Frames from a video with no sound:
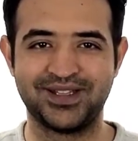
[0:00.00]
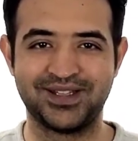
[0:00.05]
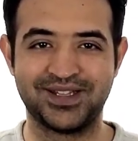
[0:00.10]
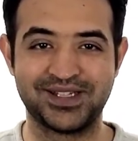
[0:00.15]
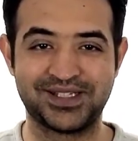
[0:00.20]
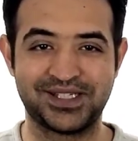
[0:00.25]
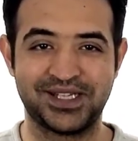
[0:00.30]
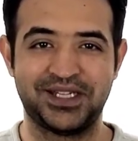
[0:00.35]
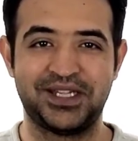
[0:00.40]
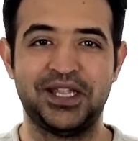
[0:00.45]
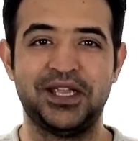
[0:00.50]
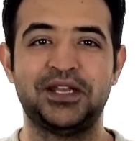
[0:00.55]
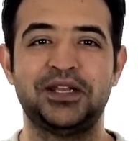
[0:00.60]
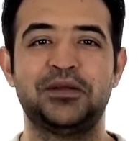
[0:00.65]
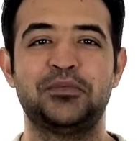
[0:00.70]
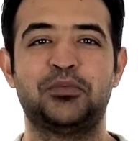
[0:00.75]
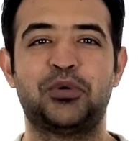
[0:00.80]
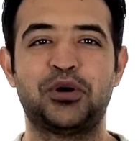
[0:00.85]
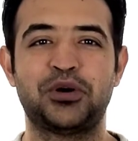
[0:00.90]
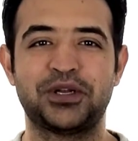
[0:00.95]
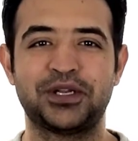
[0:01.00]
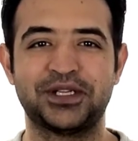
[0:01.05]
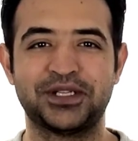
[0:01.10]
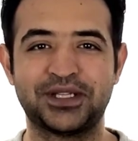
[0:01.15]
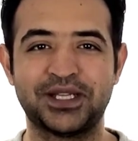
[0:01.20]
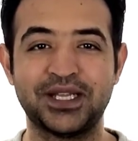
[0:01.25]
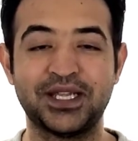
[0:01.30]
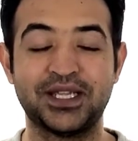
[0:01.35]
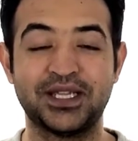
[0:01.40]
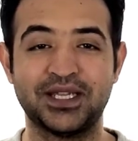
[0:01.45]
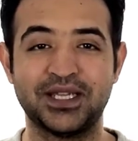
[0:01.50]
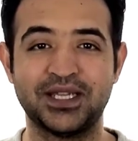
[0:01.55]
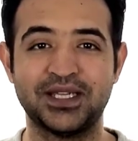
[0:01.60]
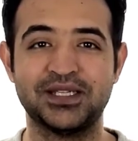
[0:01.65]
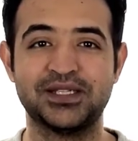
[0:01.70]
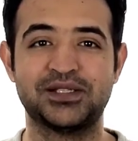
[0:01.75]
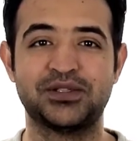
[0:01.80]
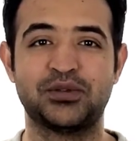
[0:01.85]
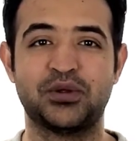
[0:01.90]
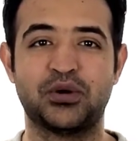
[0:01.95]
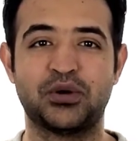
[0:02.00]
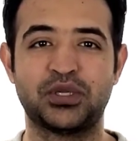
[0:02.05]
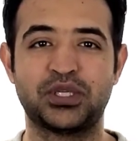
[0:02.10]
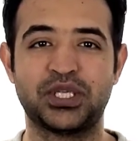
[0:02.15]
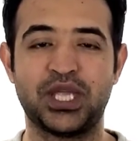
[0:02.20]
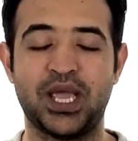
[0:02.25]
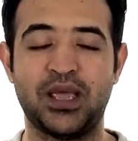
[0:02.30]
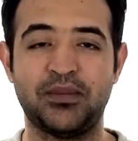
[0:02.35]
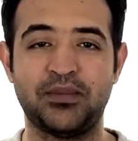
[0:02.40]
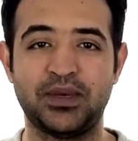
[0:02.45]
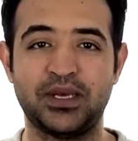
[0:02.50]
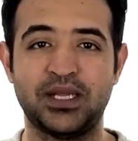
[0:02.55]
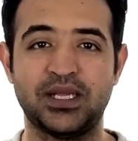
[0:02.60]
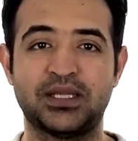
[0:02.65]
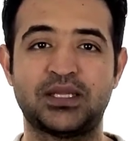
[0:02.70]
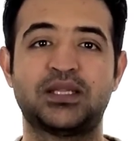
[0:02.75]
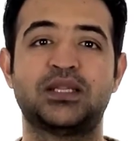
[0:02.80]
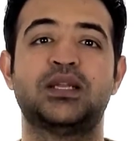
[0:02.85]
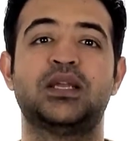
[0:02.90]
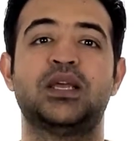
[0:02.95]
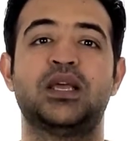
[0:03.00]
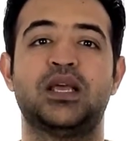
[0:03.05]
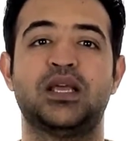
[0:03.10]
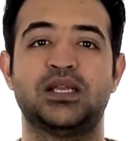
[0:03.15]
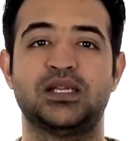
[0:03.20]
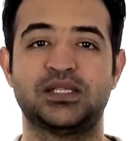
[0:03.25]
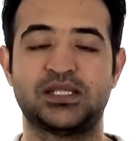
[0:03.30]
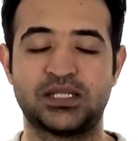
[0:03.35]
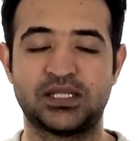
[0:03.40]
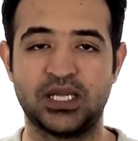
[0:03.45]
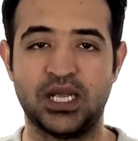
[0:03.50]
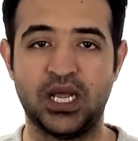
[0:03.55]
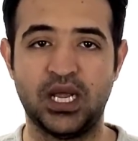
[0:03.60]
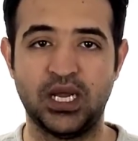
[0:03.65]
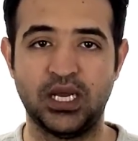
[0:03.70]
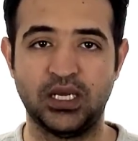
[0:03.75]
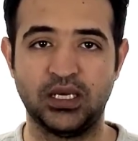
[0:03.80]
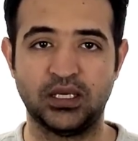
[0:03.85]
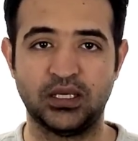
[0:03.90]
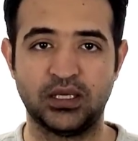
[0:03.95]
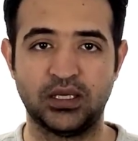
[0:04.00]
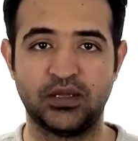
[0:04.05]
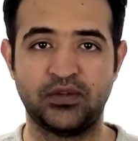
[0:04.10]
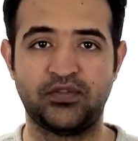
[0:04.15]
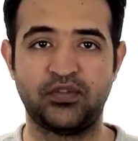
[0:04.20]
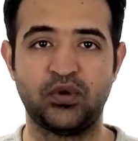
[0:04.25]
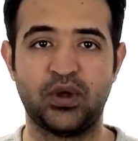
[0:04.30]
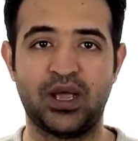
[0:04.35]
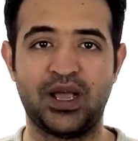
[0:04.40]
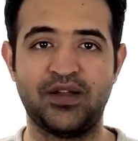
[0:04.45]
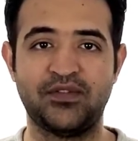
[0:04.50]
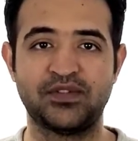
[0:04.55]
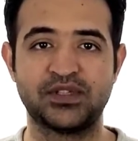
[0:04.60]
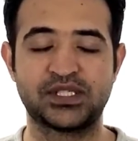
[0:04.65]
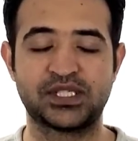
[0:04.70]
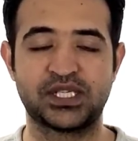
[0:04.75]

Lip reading: The second important thing is your cabinet style. If you have a